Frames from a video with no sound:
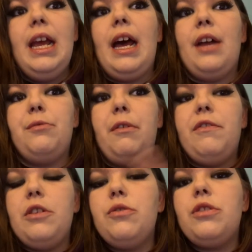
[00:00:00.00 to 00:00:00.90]
and
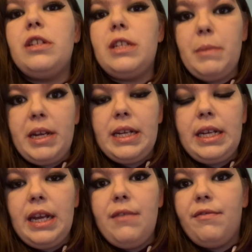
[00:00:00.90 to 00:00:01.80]
refused to
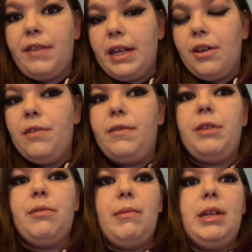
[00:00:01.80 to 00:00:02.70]
speak in fear of
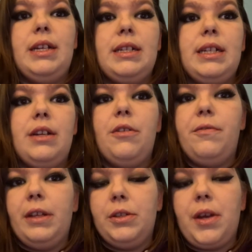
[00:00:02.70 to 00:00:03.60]
incriminating her
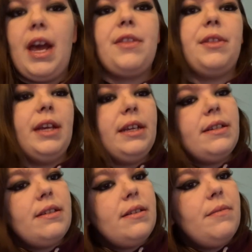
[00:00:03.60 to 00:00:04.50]
fellow
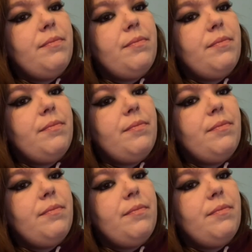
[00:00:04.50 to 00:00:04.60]
Catholics.